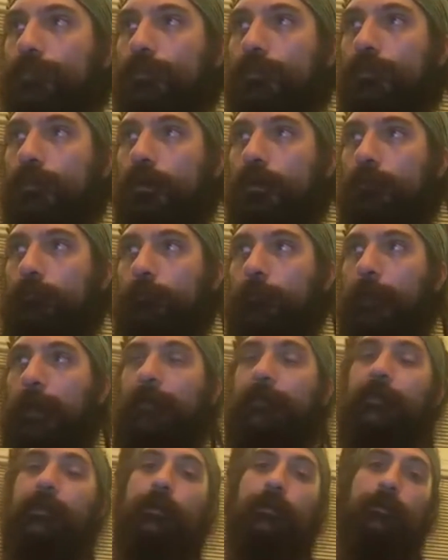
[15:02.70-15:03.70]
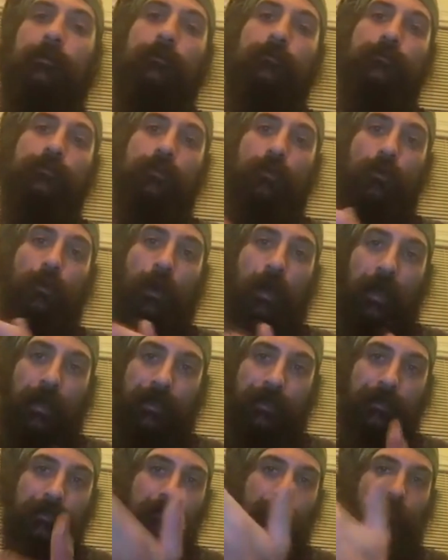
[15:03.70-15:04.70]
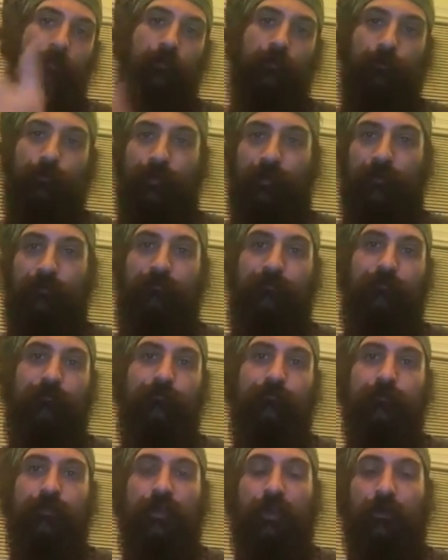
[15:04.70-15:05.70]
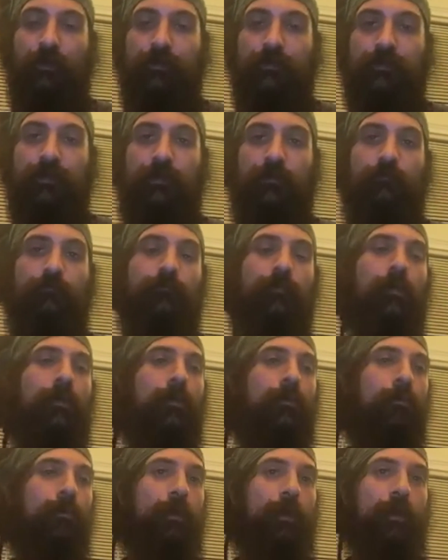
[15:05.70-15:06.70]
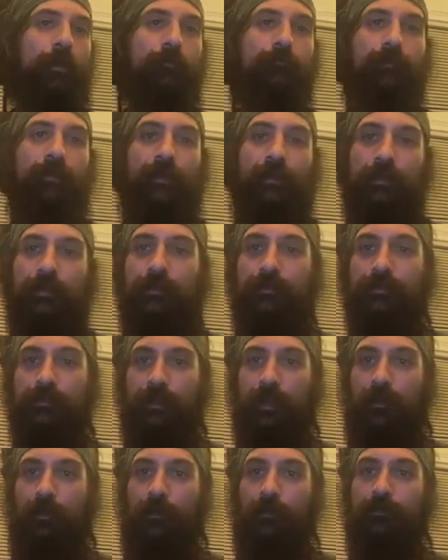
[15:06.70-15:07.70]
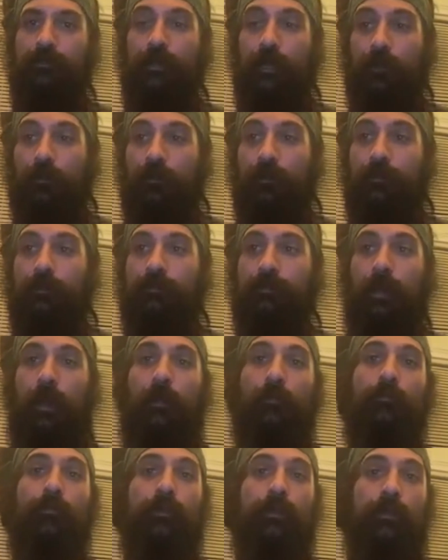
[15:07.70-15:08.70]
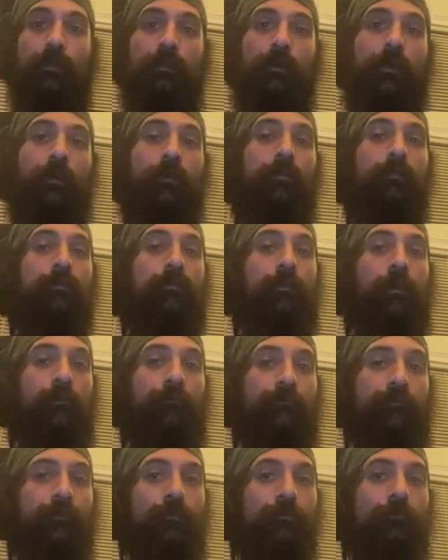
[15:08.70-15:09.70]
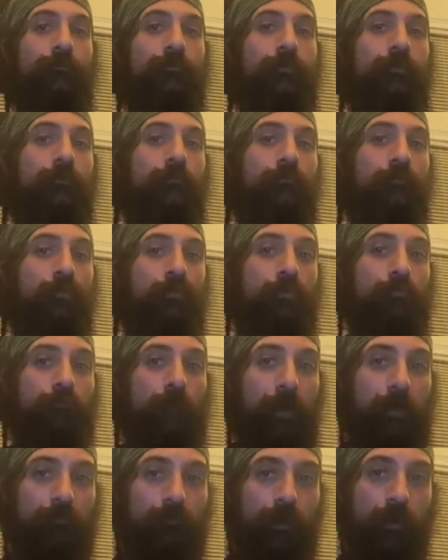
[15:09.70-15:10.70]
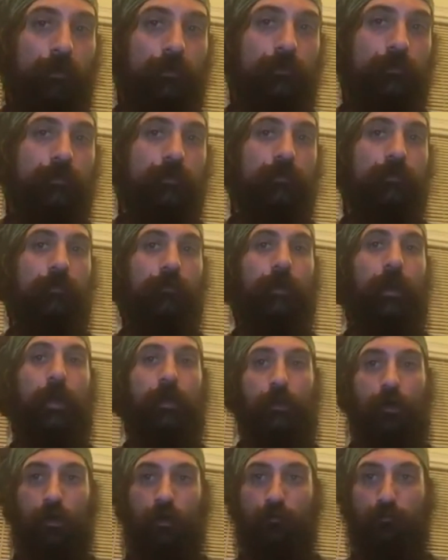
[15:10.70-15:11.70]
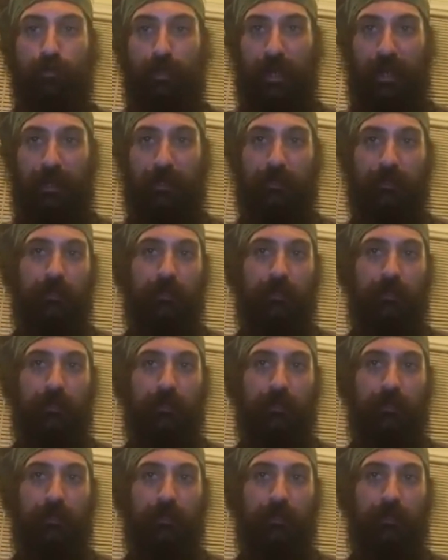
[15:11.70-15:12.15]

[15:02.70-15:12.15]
I think, so I eat a little bit of cherry stem. When I'm eating cherries, I will eat a few of the more red ones. They're not all black.